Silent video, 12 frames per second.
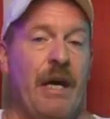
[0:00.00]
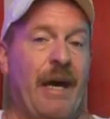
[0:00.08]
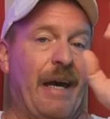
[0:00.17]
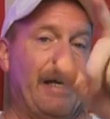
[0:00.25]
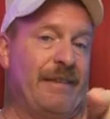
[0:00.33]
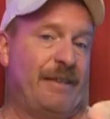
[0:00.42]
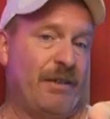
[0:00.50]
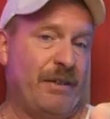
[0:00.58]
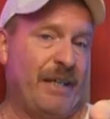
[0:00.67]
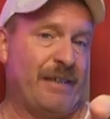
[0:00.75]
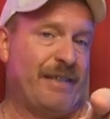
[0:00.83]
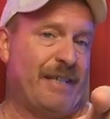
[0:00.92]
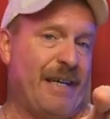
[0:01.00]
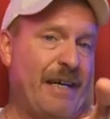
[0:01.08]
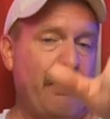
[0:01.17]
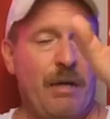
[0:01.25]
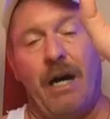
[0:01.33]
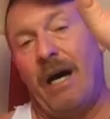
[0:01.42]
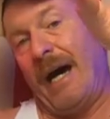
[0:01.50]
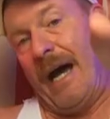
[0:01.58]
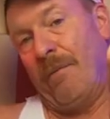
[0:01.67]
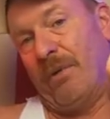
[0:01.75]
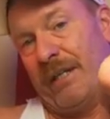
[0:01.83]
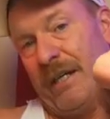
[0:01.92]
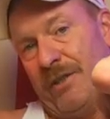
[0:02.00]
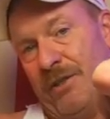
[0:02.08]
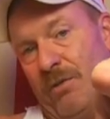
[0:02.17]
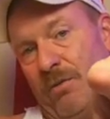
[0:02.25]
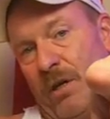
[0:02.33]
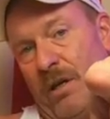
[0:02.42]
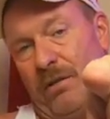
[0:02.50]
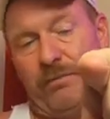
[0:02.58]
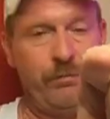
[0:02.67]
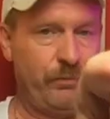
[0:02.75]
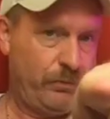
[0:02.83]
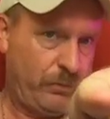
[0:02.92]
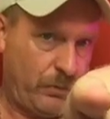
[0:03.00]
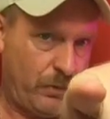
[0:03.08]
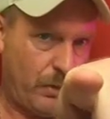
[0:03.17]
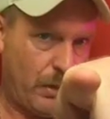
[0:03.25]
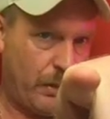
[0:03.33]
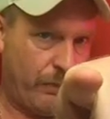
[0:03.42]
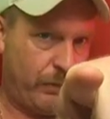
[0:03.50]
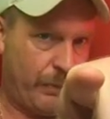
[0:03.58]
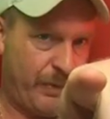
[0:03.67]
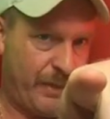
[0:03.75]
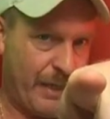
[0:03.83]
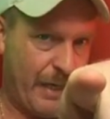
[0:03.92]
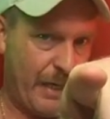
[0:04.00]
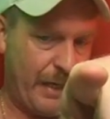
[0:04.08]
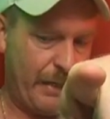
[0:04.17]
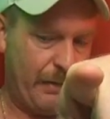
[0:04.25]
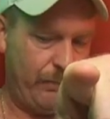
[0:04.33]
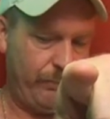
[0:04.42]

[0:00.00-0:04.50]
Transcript: And until next time, I will catch you all on the flip side.